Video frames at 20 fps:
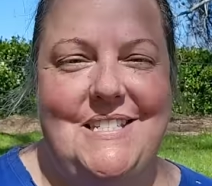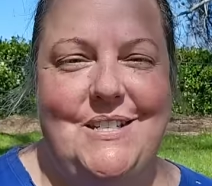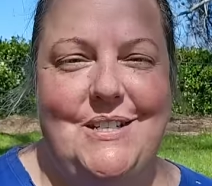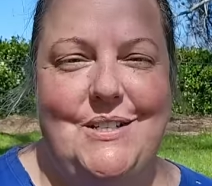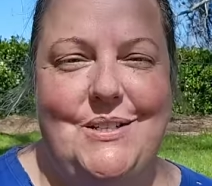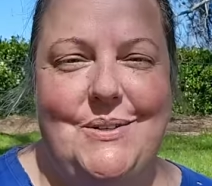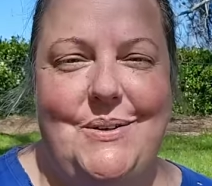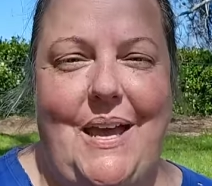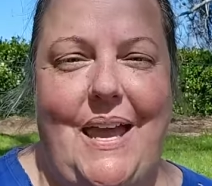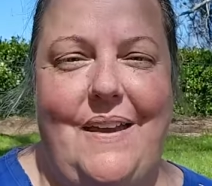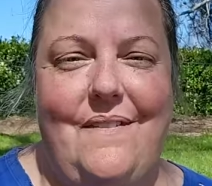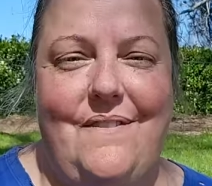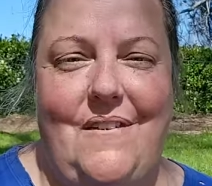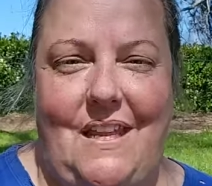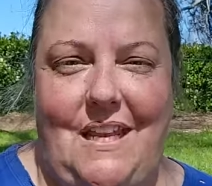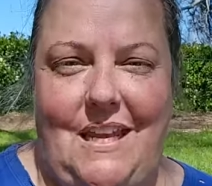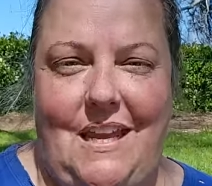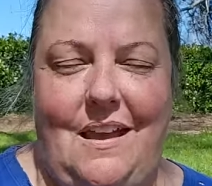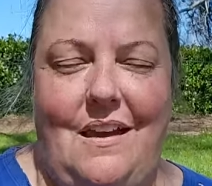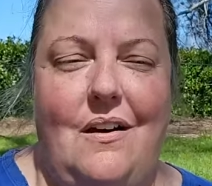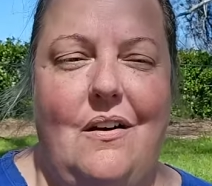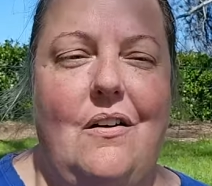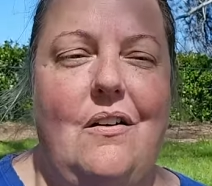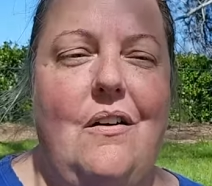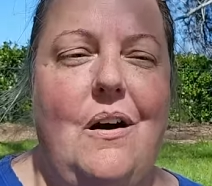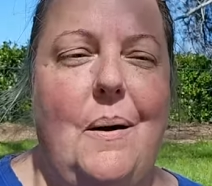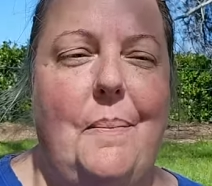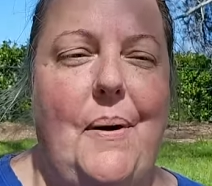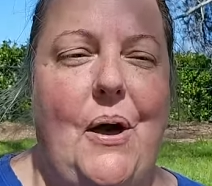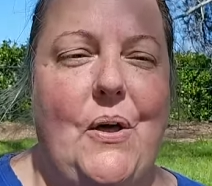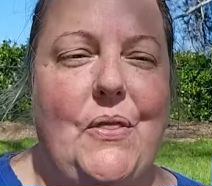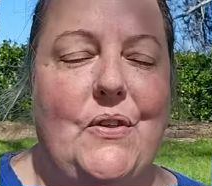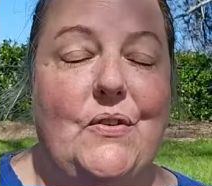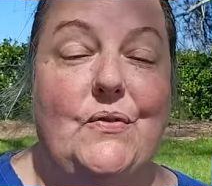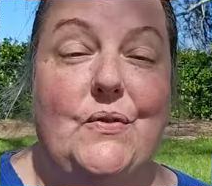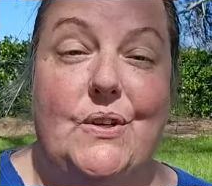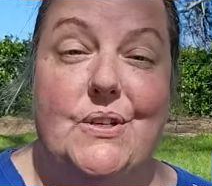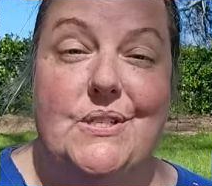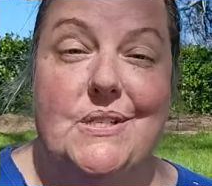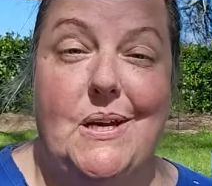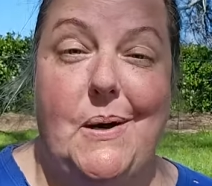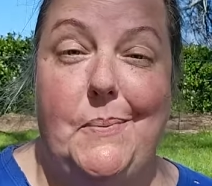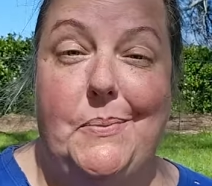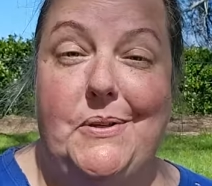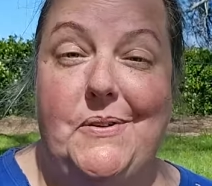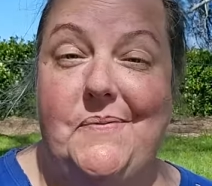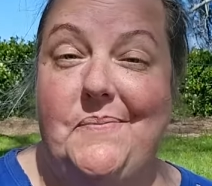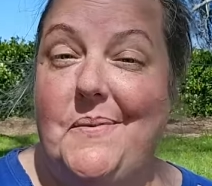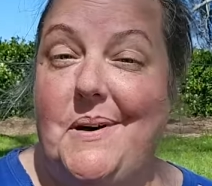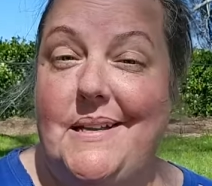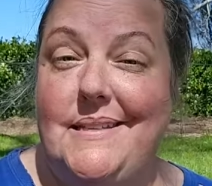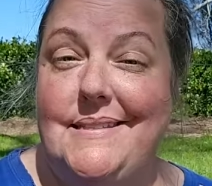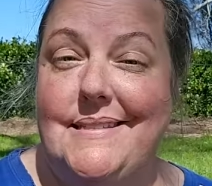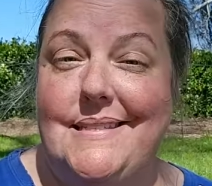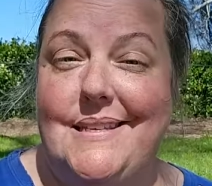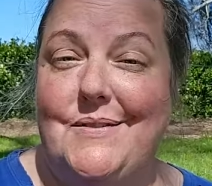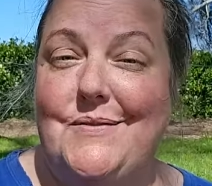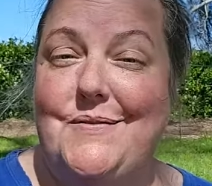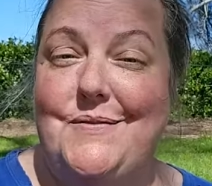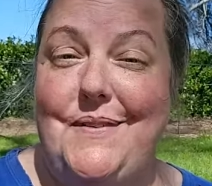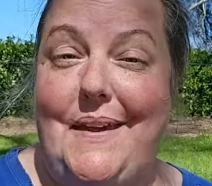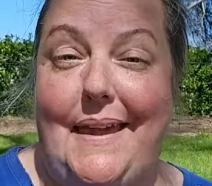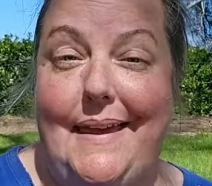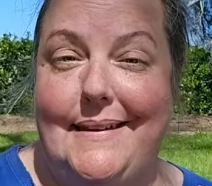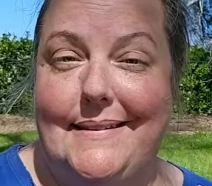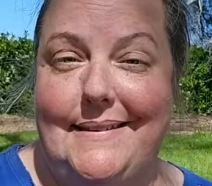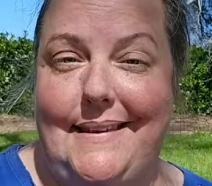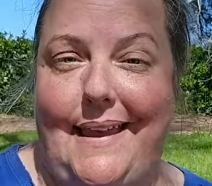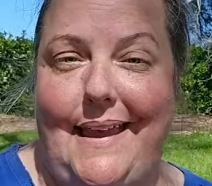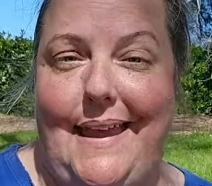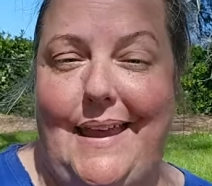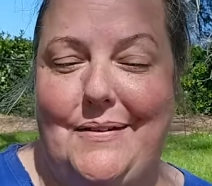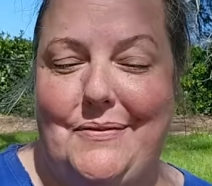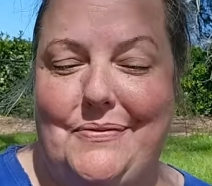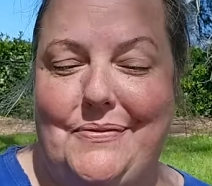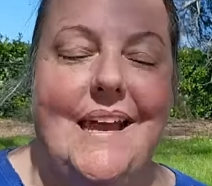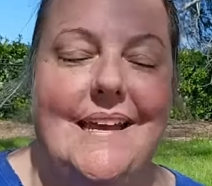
to do a video about the first couple of months of van life.